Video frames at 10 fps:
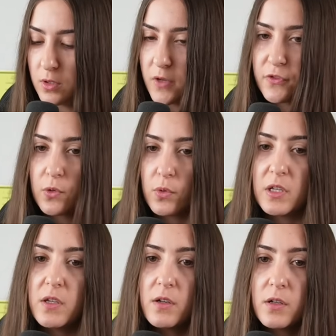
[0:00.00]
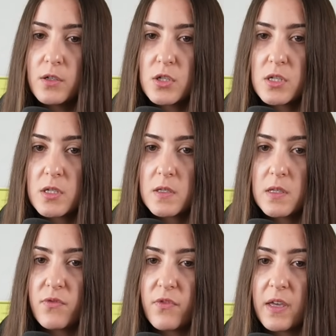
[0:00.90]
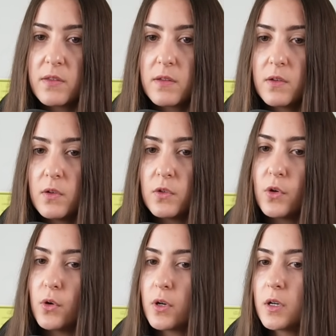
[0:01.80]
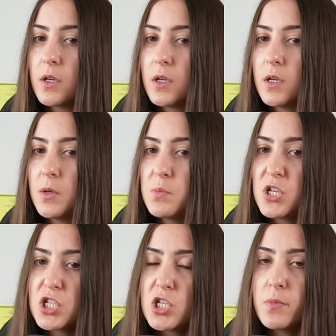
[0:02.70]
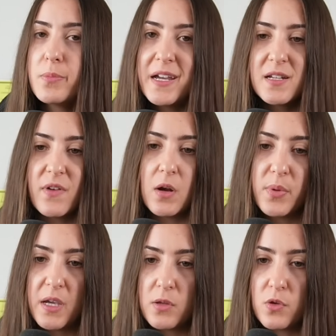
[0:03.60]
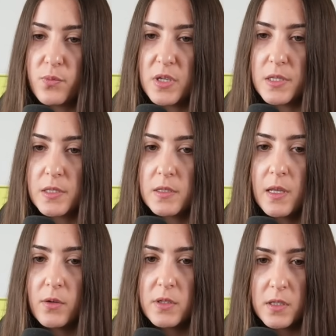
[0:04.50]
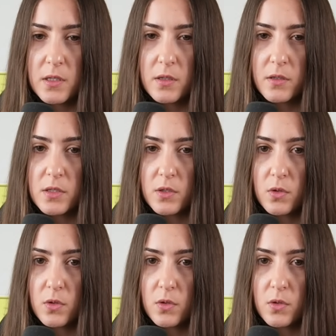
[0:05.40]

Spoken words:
their queen here, just defend your bishop by developing a new piece. Now here, the